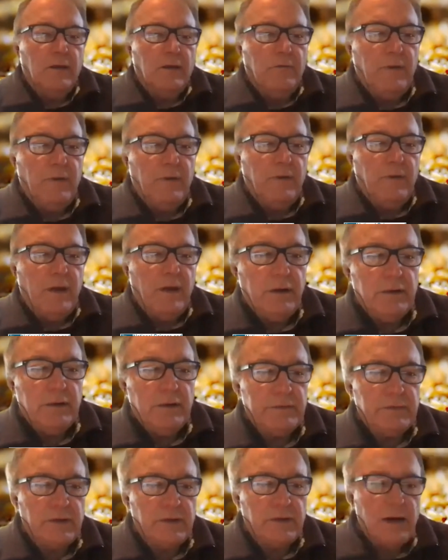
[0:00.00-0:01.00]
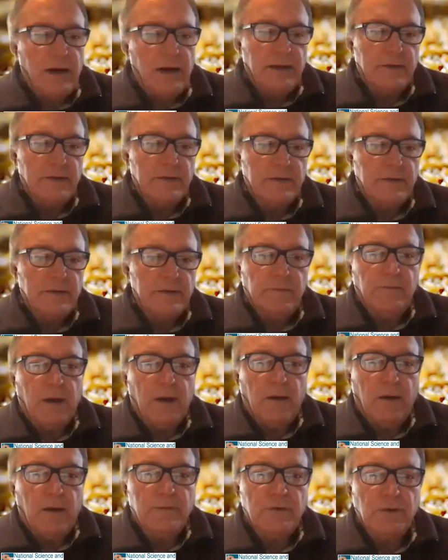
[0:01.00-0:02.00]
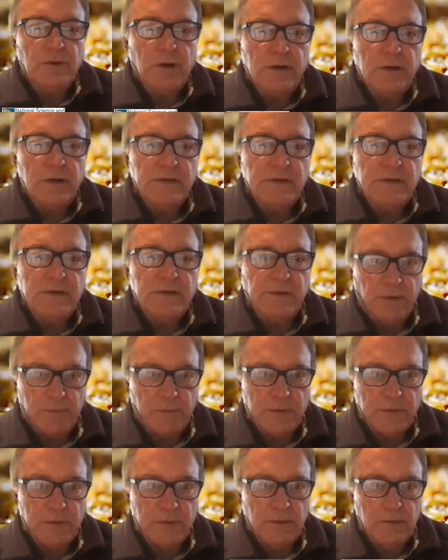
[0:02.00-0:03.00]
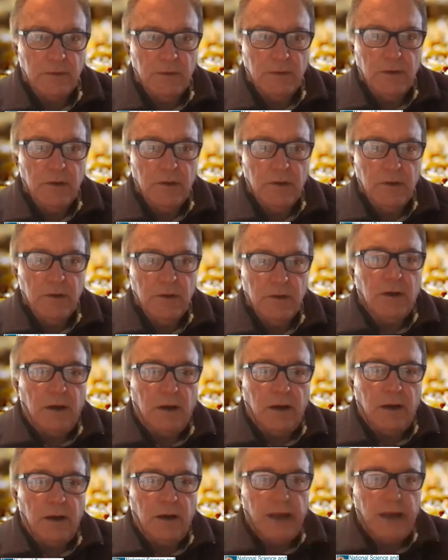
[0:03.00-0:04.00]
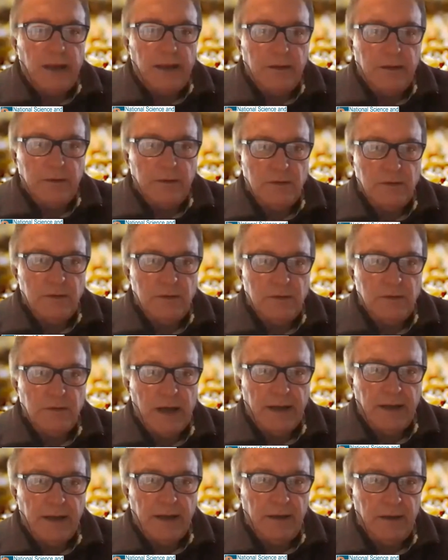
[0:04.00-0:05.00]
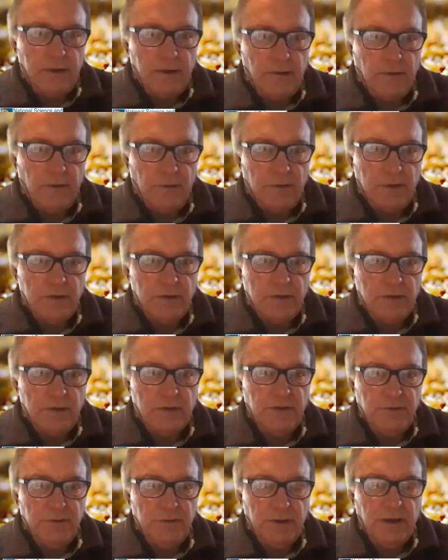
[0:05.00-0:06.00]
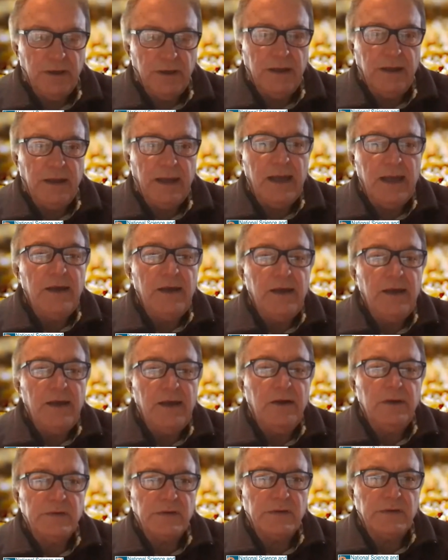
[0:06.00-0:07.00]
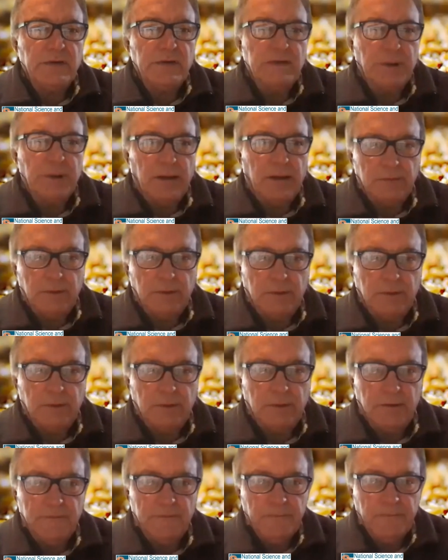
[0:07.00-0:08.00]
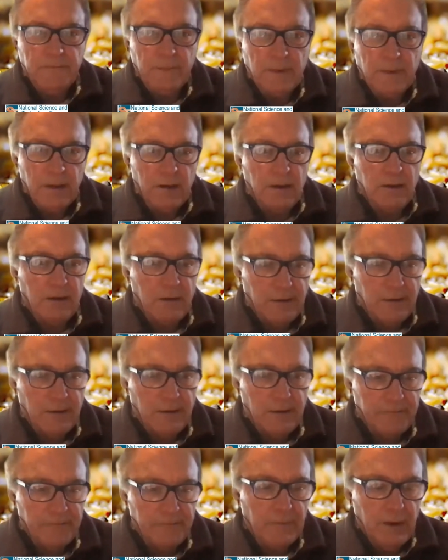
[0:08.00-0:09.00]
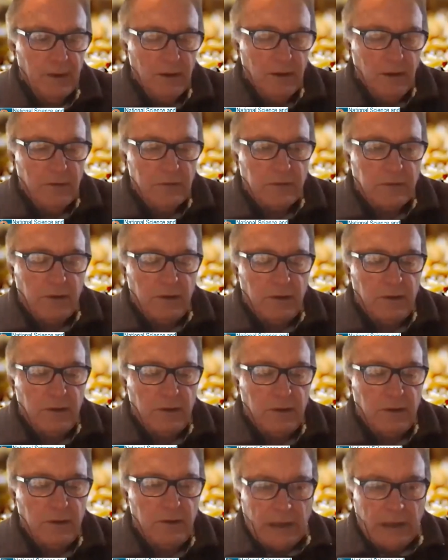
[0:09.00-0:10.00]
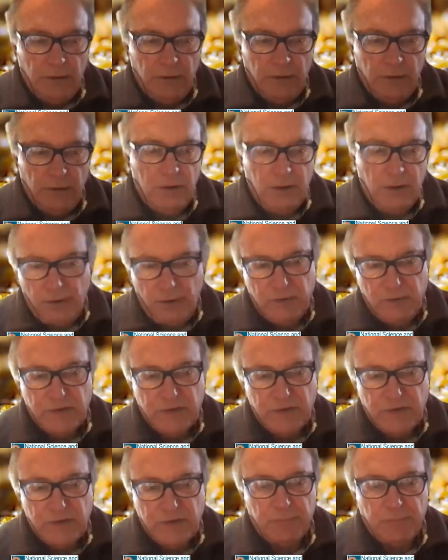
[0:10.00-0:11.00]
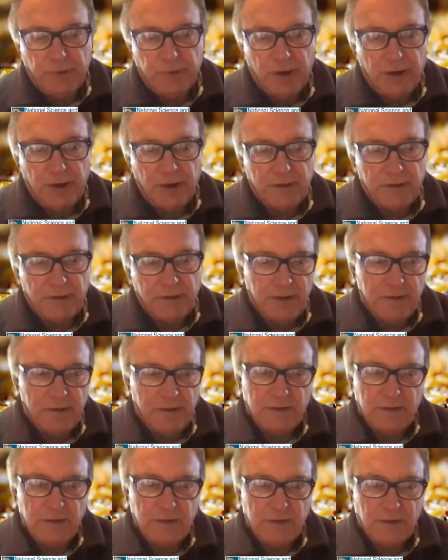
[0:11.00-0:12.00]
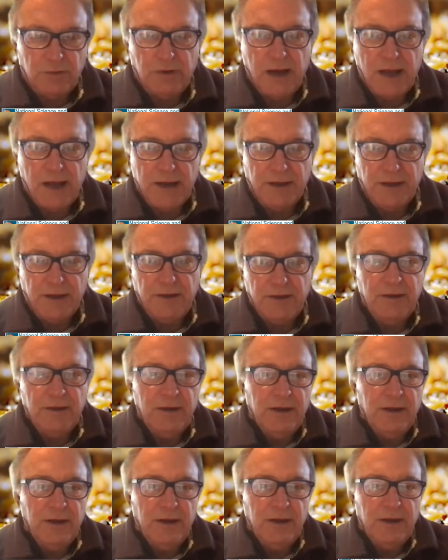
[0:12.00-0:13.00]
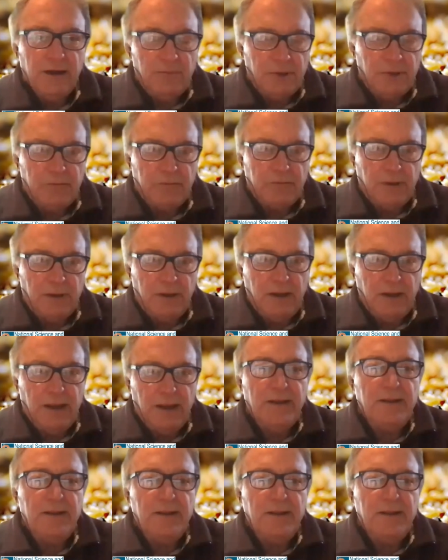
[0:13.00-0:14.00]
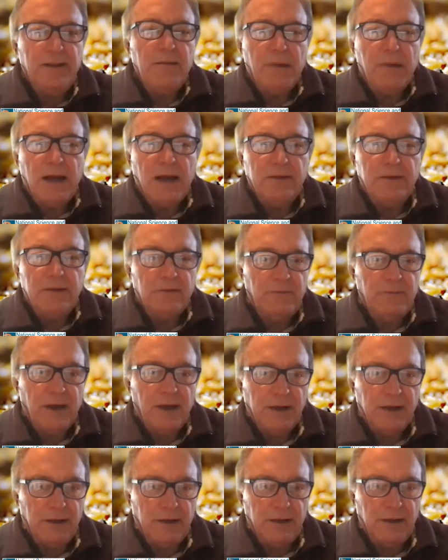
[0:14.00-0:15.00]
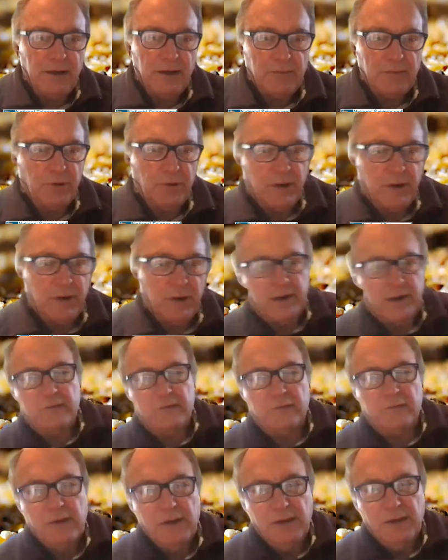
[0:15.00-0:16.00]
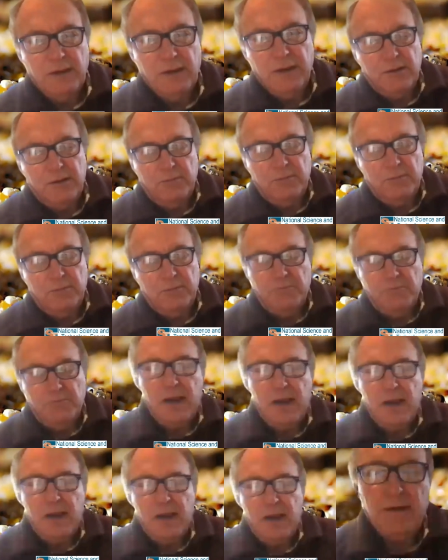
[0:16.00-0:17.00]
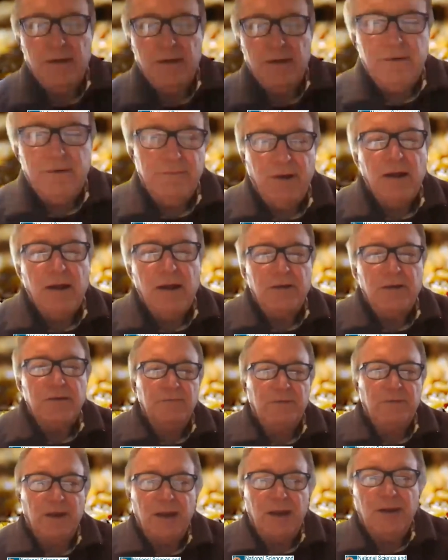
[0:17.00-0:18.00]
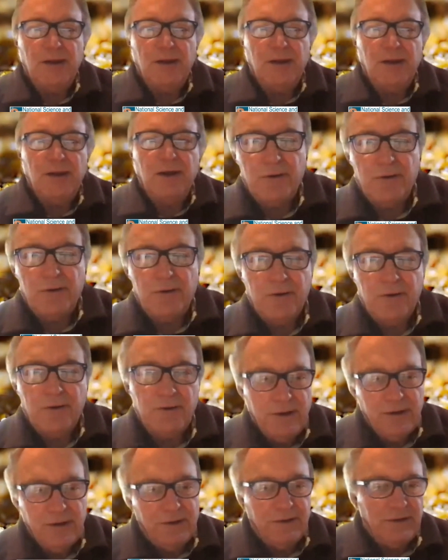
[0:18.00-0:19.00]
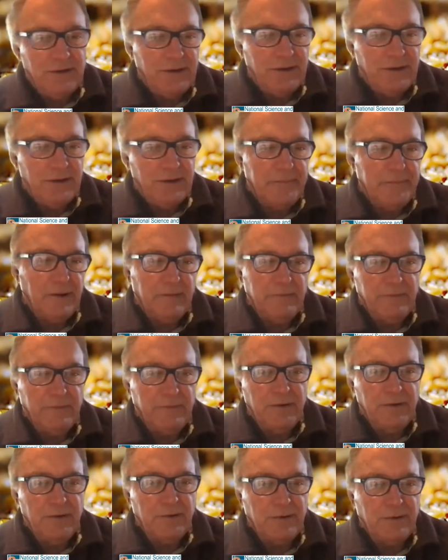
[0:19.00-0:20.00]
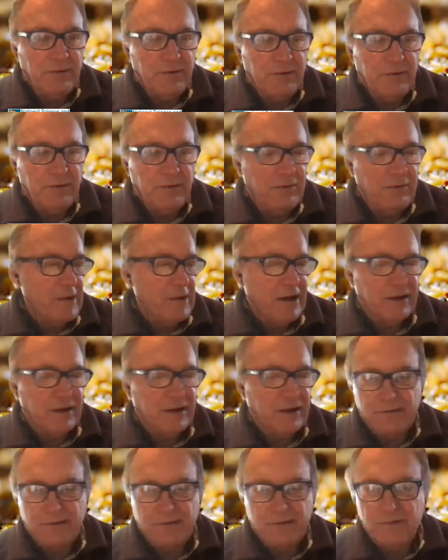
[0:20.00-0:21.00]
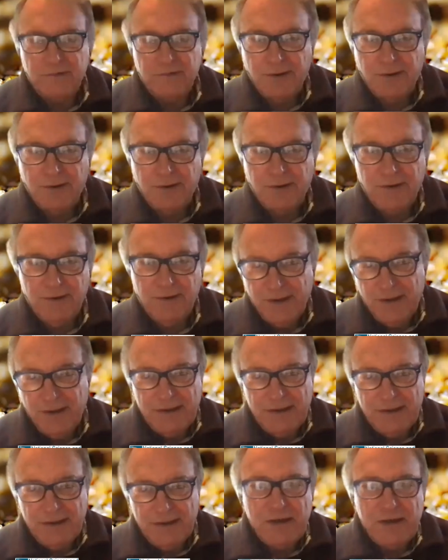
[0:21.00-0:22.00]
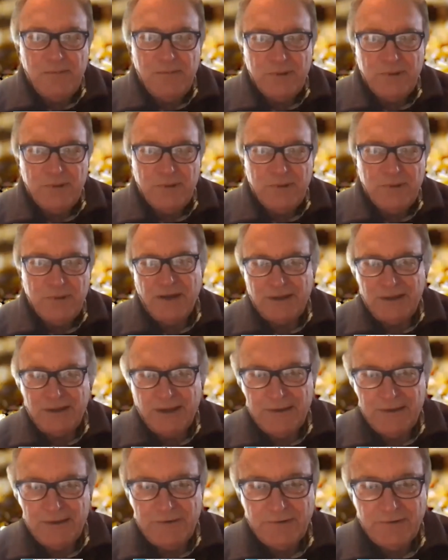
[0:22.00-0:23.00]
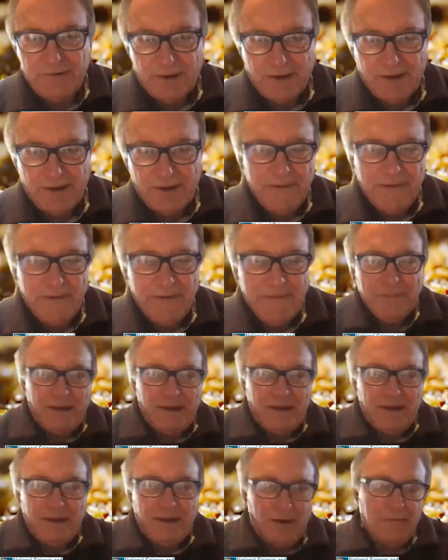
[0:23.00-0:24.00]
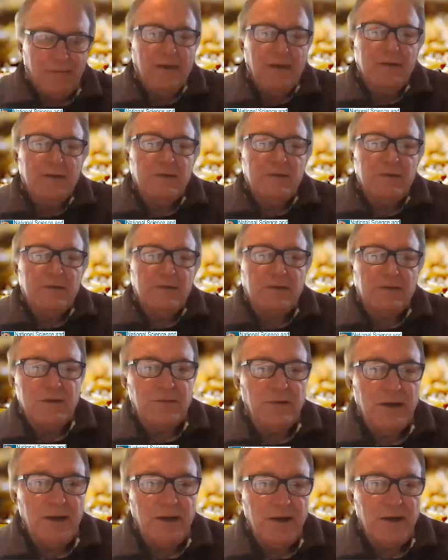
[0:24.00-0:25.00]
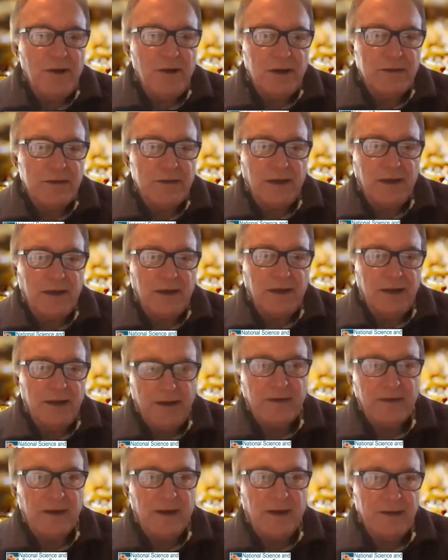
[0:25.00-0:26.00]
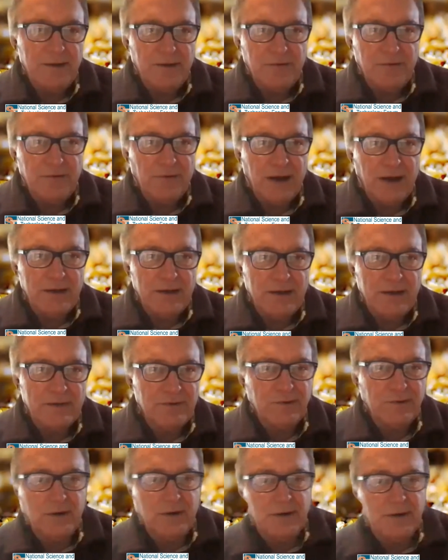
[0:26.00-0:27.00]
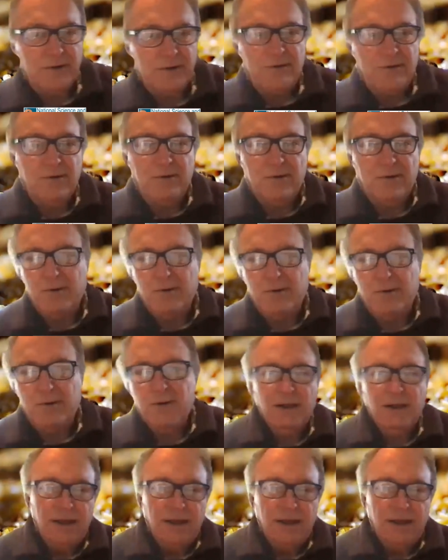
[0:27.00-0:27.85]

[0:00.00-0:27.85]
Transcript: various kinds of sugar syrups are added to honey in order to increase its bulk. So that you sell a product that's called honey, but the amount of honey in that product may be relatively low, of the order of about 10%, let's say. So it's really not honey. It's either rice sugar or